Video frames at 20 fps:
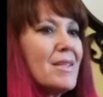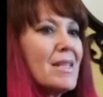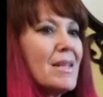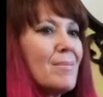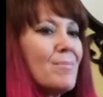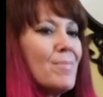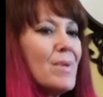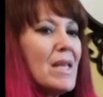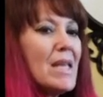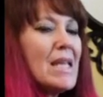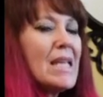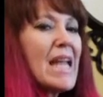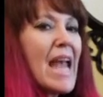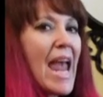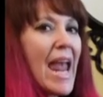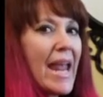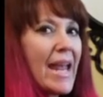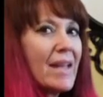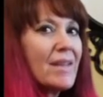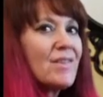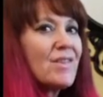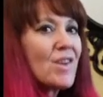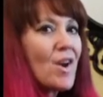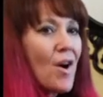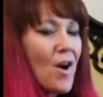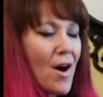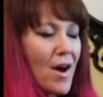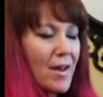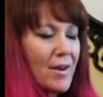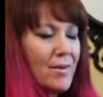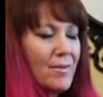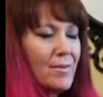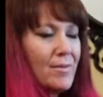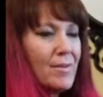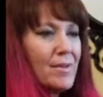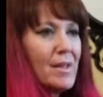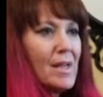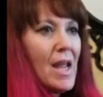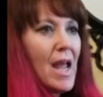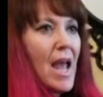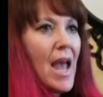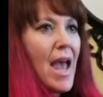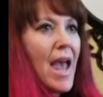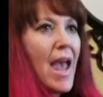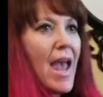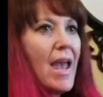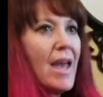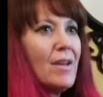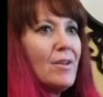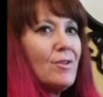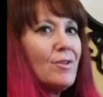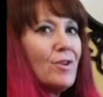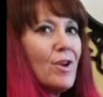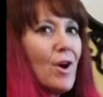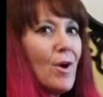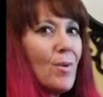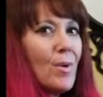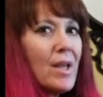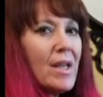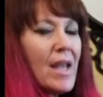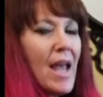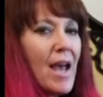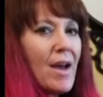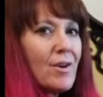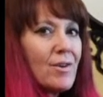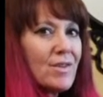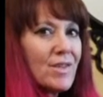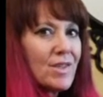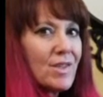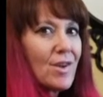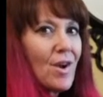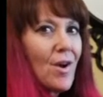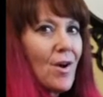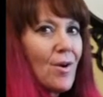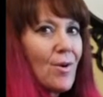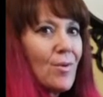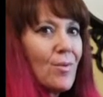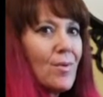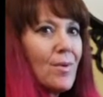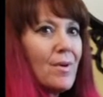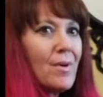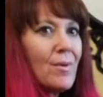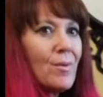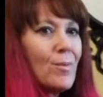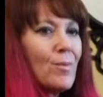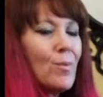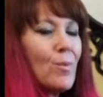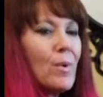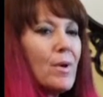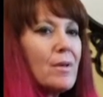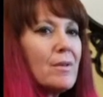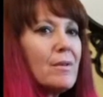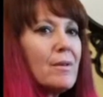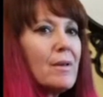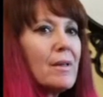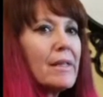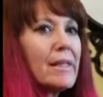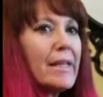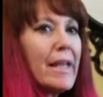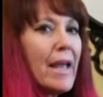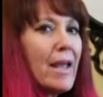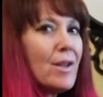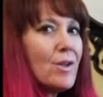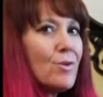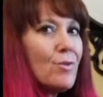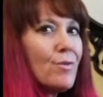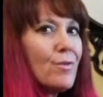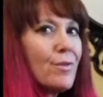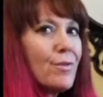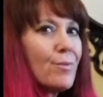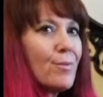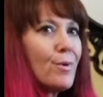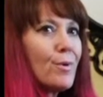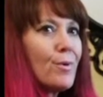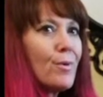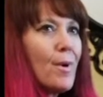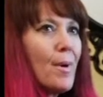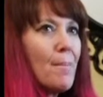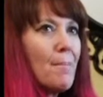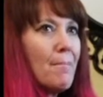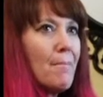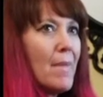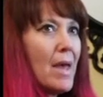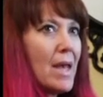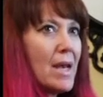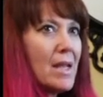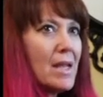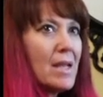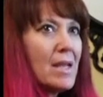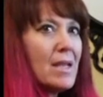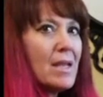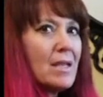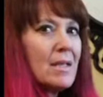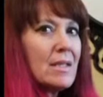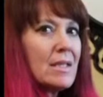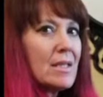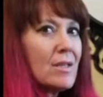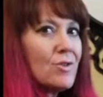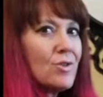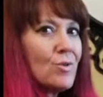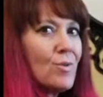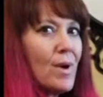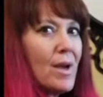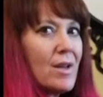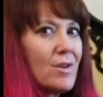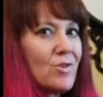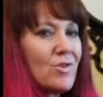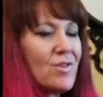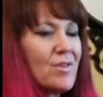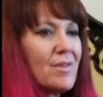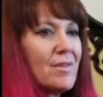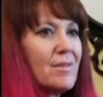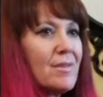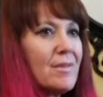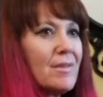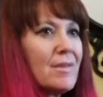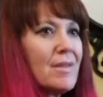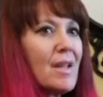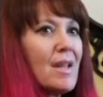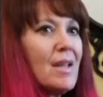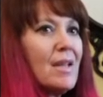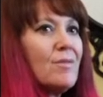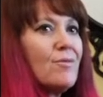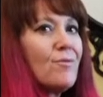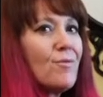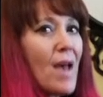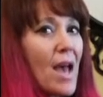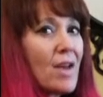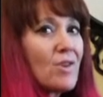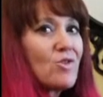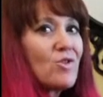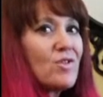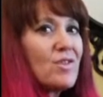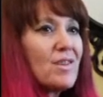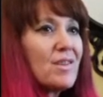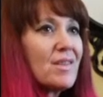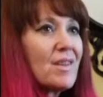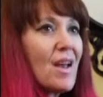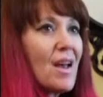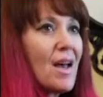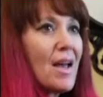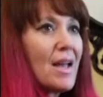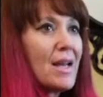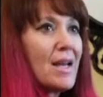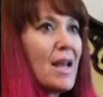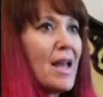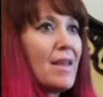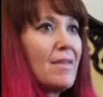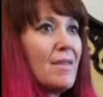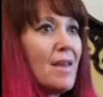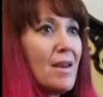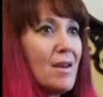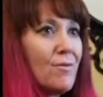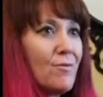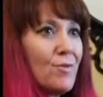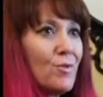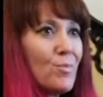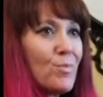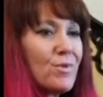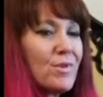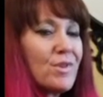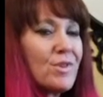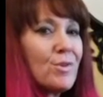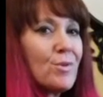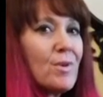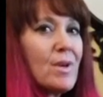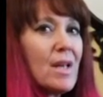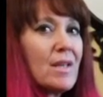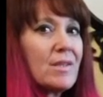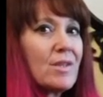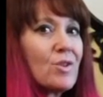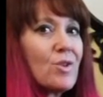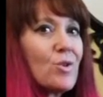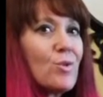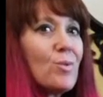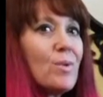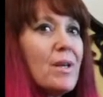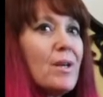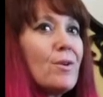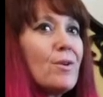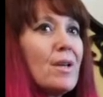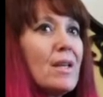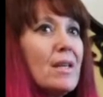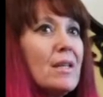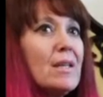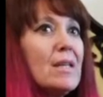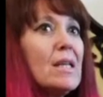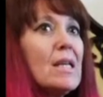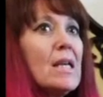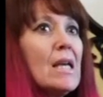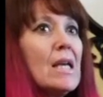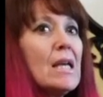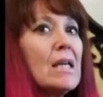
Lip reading: That being hands-on and knowing how to sew will get you through many situations in fashion design, and then if you pursue it as a career in